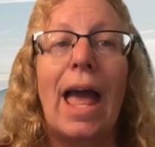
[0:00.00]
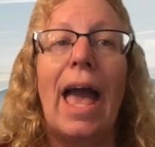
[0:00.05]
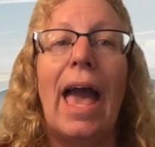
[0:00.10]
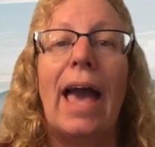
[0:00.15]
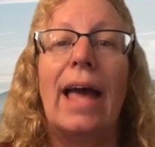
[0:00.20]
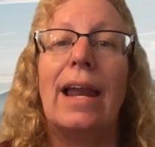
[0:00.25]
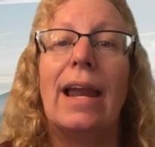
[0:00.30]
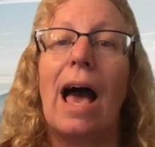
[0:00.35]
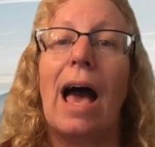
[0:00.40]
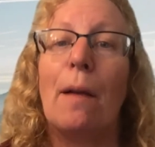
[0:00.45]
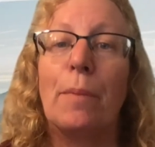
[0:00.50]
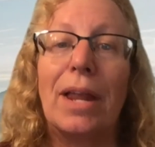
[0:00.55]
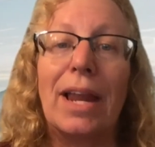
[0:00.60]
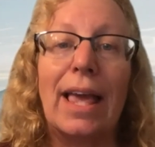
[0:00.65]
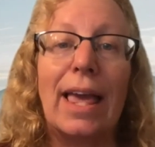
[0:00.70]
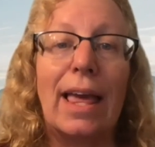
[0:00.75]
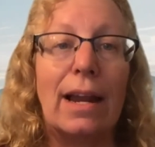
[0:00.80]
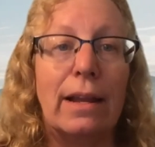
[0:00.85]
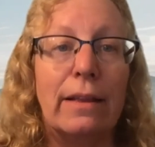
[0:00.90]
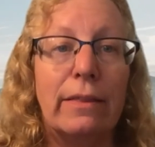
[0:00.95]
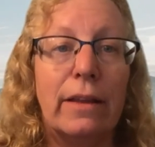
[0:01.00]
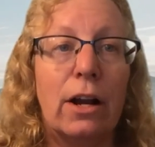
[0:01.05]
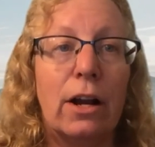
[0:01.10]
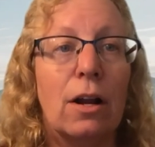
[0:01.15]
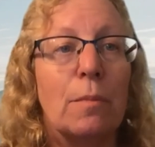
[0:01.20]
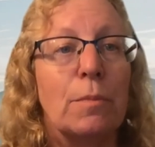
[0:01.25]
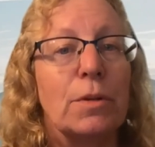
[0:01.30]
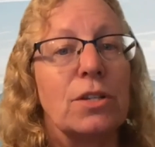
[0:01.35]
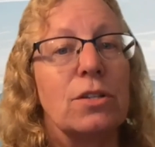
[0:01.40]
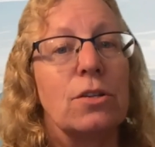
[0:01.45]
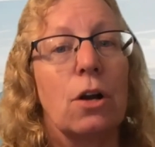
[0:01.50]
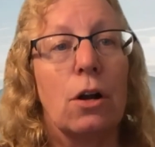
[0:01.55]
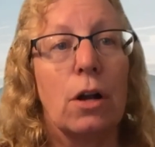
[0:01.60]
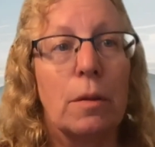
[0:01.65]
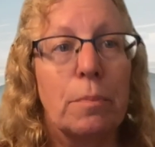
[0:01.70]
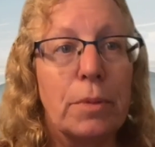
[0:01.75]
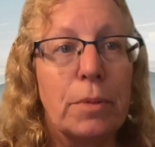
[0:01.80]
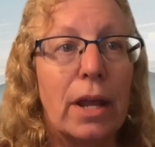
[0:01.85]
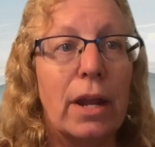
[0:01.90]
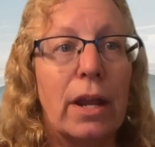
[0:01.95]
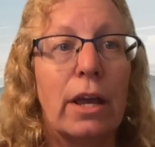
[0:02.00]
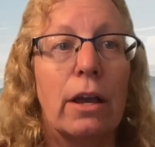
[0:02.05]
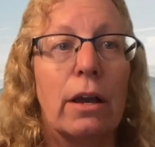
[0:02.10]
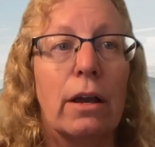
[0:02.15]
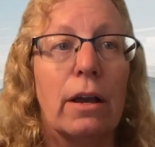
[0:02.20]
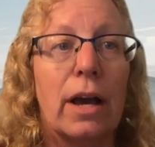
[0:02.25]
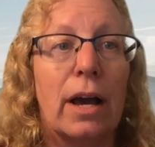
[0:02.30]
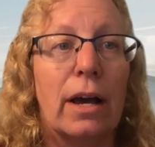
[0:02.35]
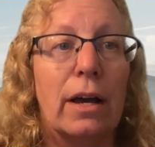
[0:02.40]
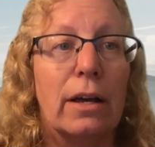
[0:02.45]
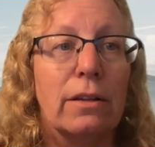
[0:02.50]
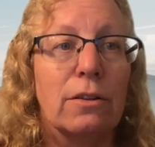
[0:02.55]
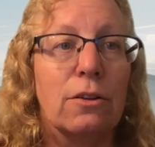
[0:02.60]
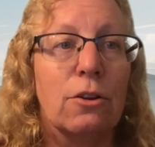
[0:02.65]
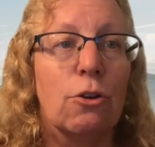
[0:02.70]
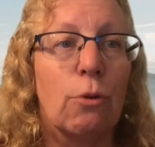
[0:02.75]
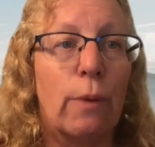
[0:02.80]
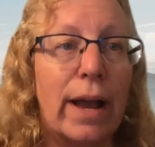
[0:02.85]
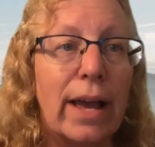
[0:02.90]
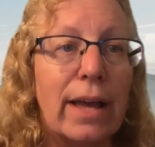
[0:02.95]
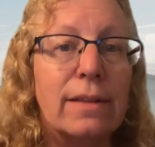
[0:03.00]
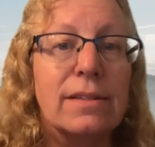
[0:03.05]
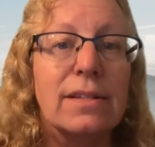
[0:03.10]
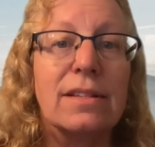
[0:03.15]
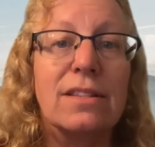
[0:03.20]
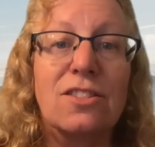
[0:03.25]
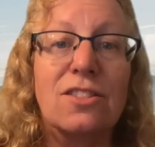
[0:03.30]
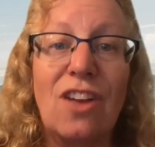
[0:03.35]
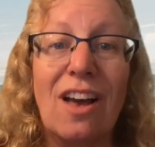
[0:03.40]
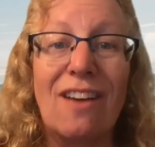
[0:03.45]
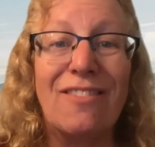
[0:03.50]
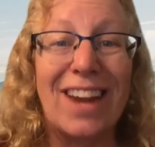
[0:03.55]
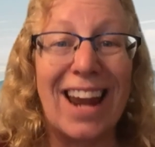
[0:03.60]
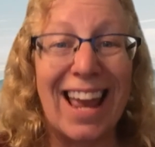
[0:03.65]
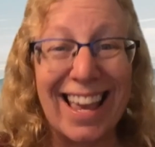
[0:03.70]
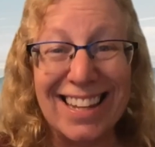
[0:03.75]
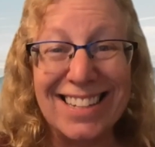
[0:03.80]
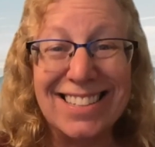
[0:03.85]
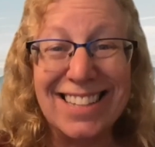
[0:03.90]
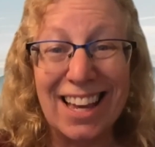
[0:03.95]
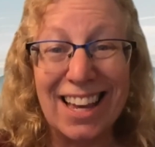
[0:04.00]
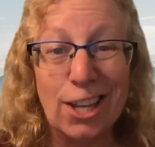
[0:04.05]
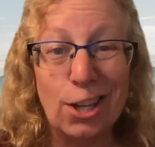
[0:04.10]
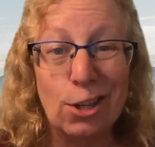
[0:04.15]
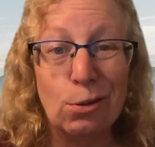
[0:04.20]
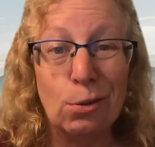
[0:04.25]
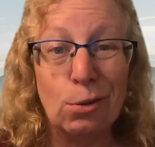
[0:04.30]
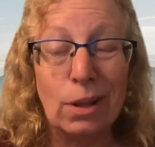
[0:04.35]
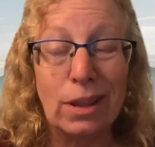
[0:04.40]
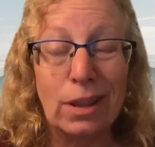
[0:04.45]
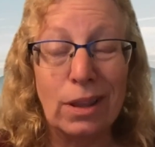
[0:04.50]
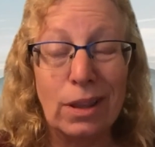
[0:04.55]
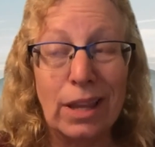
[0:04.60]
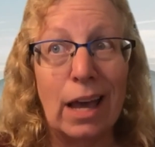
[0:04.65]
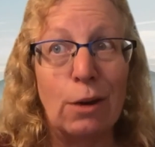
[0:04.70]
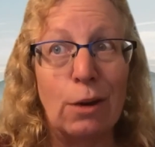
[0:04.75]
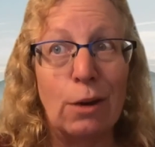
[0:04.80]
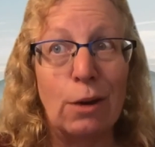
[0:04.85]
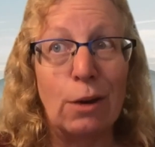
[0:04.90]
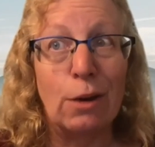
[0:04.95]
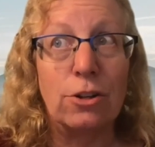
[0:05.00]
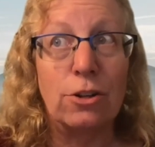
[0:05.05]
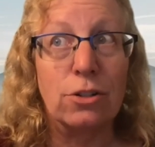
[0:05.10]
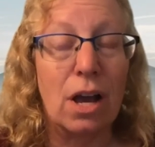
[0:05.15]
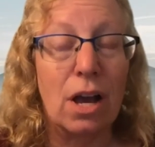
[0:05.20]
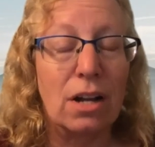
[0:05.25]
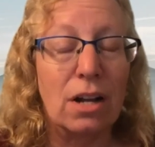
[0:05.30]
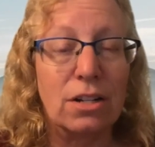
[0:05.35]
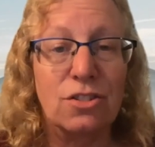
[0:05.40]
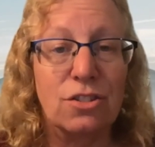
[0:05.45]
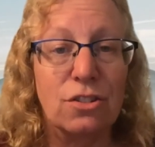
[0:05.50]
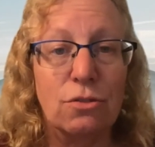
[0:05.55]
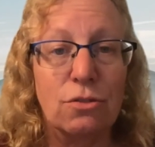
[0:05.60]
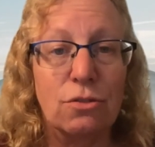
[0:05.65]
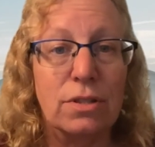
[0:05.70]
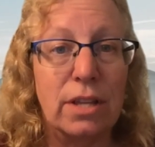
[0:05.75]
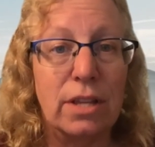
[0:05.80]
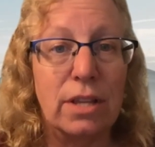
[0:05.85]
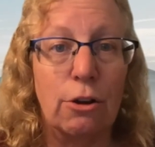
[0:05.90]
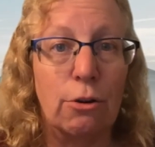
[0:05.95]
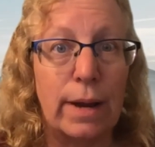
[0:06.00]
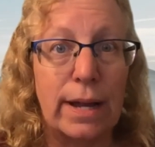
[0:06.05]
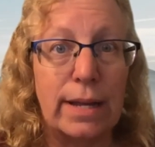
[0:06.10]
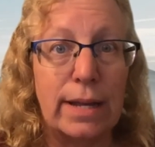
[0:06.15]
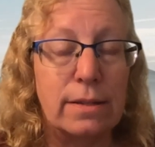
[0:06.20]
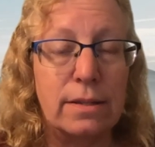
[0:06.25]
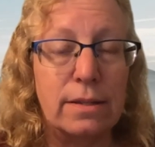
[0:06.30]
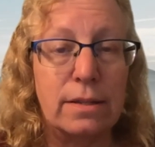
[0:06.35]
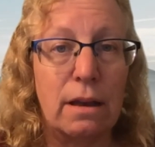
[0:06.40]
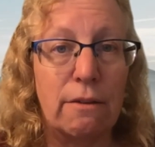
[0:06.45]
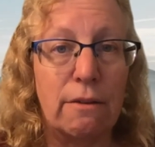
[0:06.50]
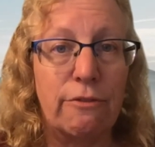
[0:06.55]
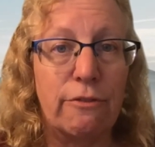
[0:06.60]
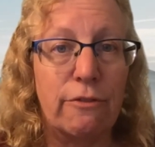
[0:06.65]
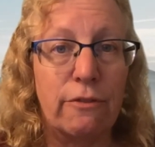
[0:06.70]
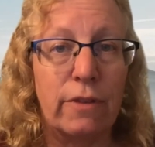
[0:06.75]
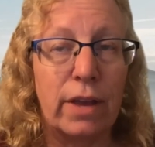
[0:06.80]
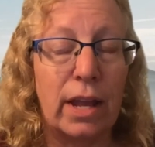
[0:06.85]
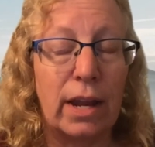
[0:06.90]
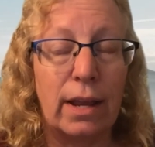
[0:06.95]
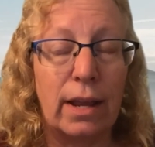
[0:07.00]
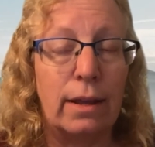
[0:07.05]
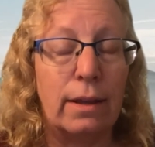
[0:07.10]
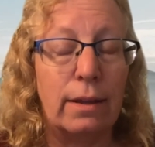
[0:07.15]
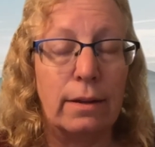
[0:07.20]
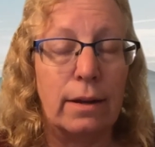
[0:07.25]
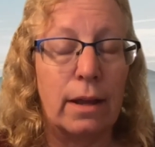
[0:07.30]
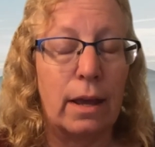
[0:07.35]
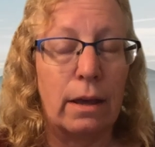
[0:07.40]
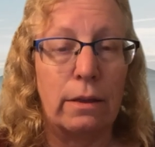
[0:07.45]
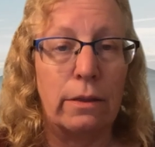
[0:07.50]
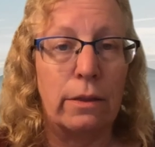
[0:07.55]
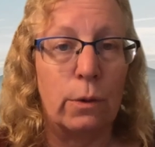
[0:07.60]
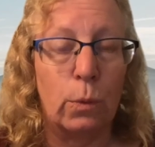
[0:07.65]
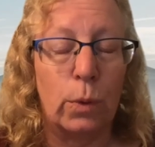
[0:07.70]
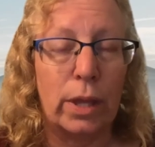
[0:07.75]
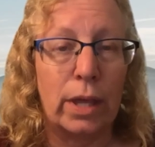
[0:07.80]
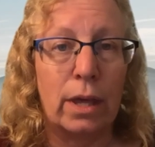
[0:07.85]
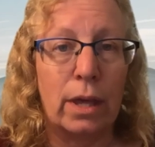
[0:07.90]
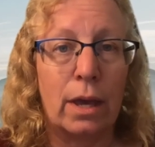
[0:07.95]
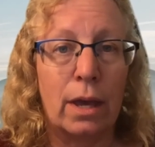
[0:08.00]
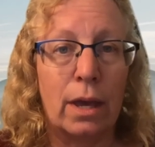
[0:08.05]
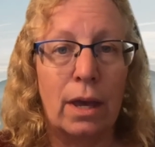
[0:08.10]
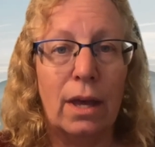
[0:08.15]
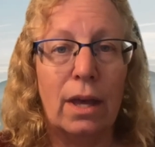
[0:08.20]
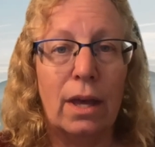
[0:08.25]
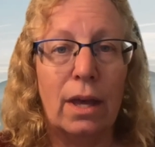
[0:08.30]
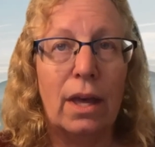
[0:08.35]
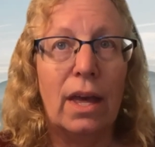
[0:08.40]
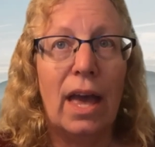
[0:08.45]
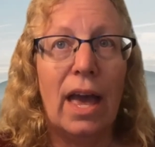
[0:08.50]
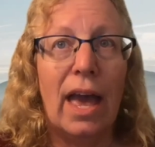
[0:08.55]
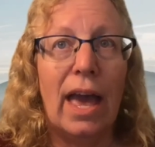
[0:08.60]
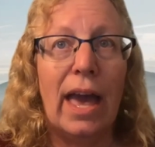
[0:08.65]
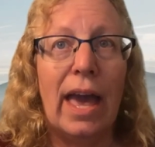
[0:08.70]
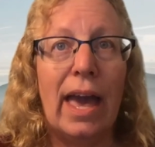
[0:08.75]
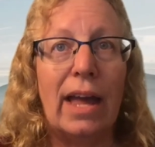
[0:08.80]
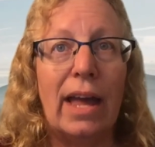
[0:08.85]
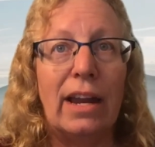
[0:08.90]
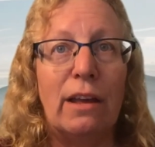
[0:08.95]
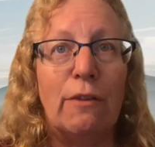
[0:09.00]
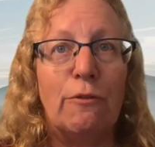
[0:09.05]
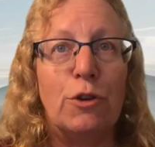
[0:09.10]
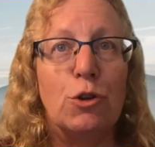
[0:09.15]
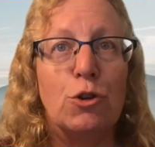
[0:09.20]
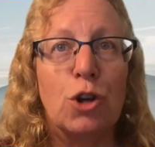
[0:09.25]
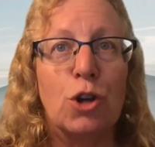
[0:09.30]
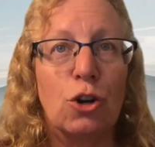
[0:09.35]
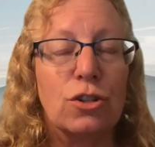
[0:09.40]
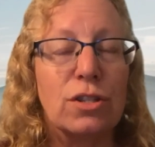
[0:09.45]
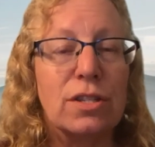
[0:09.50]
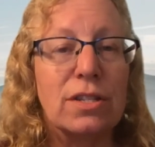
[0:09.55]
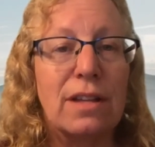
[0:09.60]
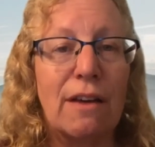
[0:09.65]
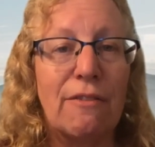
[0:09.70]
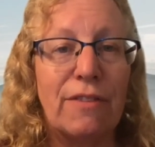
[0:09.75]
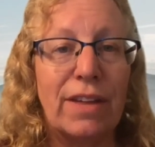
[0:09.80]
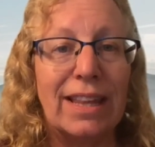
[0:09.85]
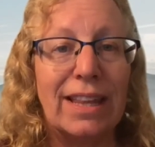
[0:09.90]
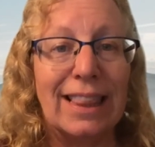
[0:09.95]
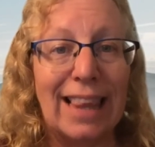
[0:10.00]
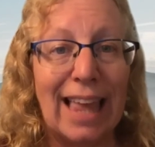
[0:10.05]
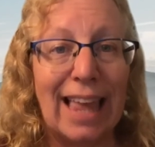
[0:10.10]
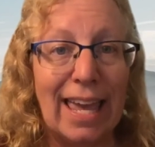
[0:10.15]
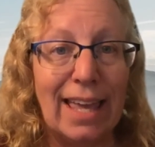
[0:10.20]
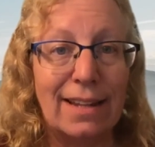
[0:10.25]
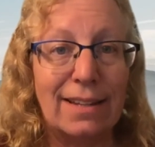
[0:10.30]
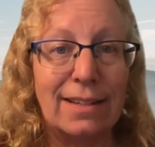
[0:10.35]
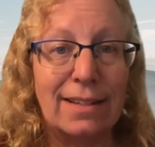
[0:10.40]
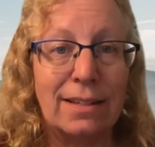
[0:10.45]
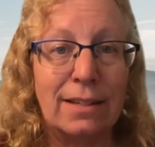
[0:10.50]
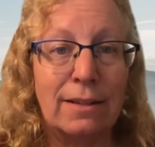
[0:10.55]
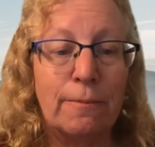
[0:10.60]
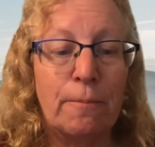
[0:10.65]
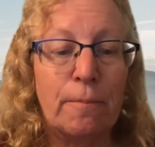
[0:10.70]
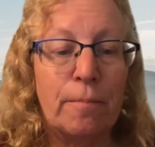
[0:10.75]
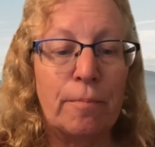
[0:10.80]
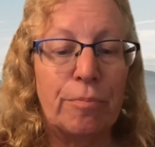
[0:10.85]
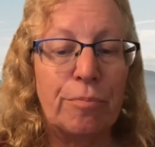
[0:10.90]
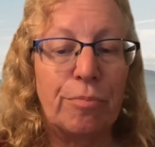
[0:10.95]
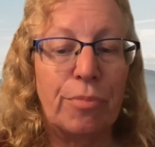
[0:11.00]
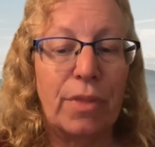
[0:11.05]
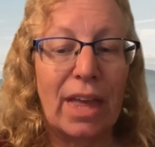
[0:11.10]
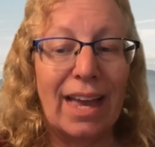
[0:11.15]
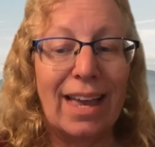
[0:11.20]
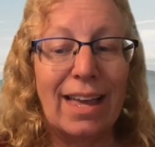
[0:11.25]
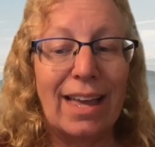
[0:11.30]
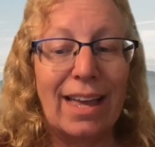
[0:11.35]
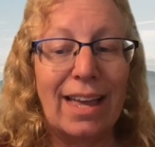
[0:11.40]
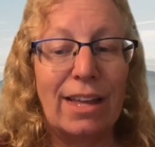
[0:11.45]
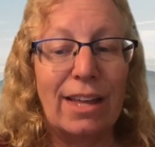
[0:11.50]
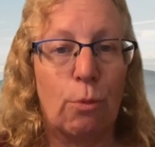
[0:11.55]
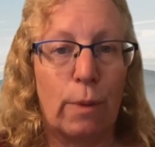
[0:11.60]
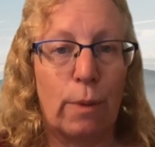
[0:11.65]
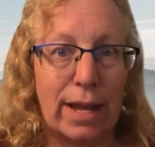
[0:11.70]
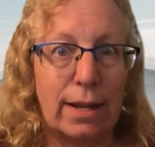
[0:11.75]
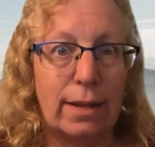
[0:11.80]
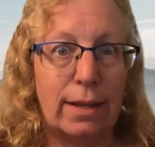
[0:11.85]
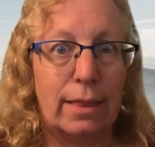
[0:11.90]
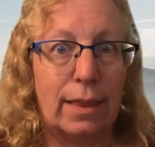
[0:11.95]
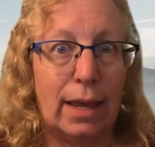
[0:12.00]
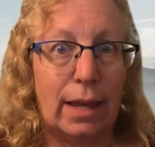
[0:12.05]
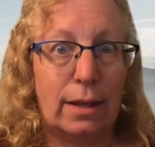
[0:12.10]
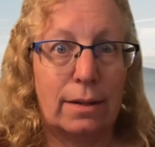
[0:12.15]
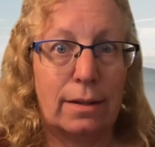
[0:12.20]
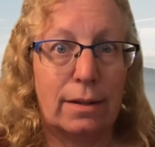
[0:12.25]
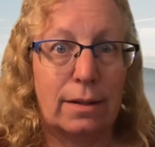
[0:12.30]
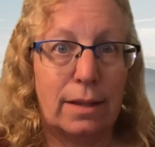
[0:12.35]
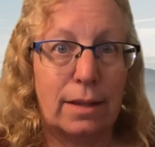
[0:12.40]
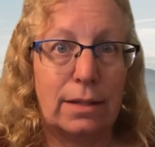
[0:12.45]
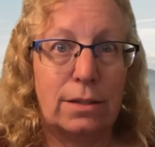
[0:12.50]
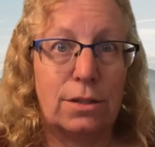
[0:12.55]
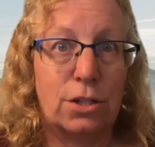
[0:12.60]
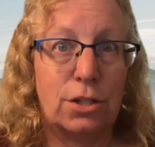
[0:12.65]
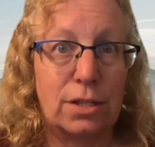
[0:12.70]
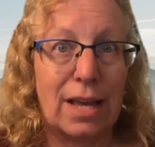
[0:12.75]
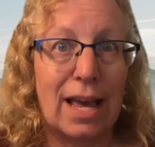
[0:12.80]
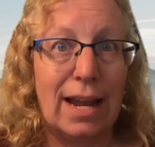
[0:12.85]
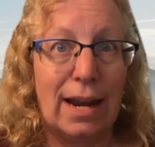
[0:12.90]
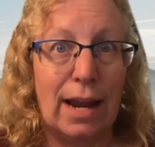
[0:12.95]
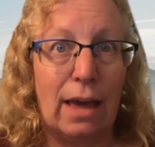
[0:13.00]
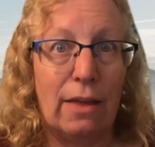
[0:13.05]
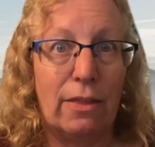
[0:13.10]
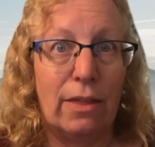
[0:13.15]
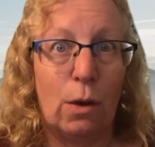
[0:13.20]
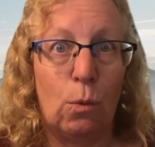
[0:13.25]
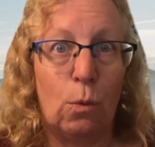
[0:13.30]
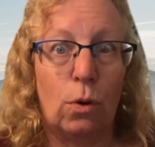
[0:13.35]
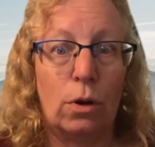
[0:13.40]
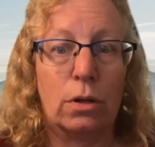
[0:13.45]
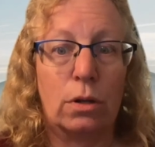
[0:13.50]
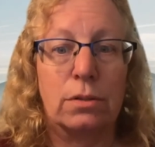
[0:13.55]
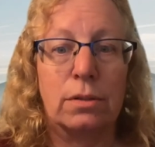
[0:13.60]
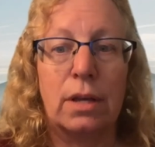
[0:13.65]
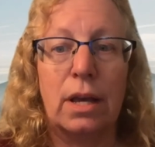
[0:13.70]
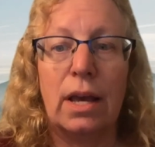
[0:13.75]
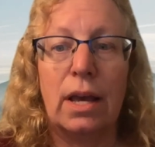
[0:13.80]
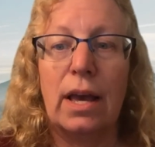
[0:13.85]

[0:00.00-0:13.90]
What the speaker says: And I'm going to get in there. I'm going to start updating grades and stuff. And I can tell you, like, I'd rather talk to students than grade stuff any day of the week. And if you turn stuff in late, it gets graded late. That's just kind of how that works.